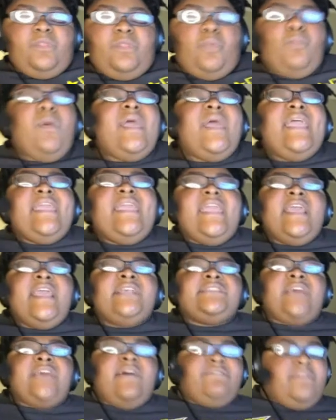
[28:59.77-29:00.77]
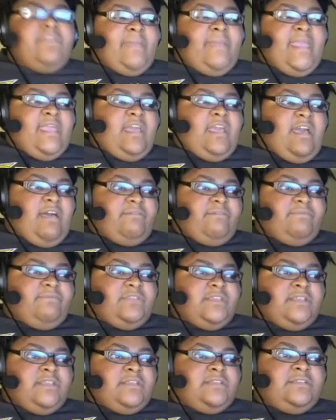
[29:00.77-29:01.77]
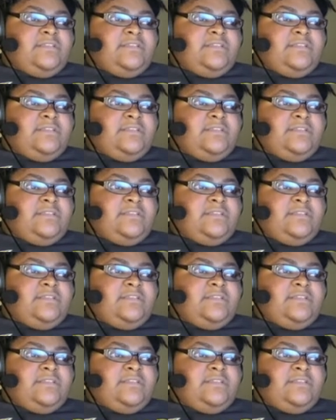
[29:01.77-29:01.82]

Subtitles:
Well, it kicks off the main conflict.